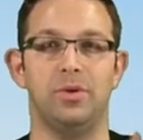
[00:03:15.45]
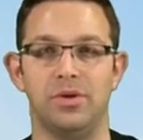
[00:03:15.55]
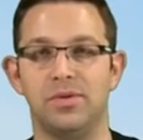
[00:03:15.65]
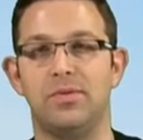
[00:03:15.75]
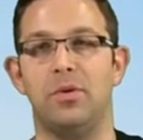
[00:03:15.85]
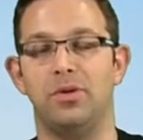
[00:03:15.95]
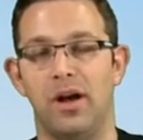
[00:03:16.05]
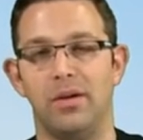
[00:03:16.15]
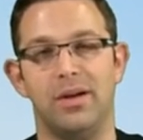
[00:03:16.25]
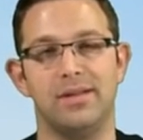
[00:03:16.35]
Windows Phone,
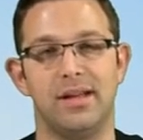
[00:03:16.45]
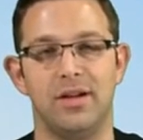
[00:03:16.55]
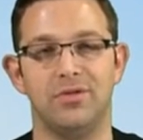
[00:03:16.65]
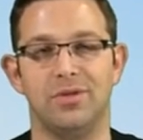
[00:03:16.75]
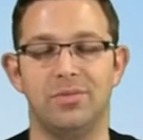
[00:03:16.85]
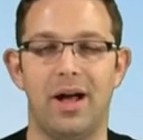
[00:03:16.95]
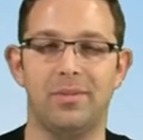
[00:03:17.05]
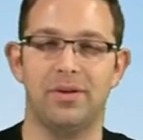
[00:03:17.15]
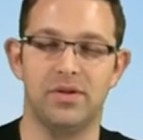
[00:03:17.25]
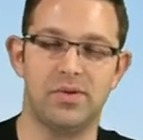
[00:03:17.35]
iOS, Android,
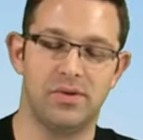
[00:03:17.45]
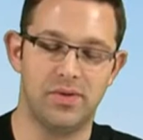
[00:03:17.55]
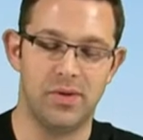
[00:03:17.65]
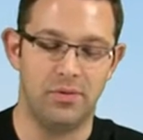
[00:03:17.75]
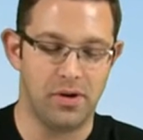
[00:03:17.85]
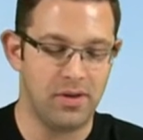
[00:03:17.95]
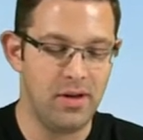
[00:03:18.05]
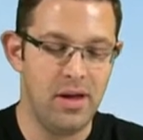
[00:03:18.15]
BlackBerry, so on and so forth.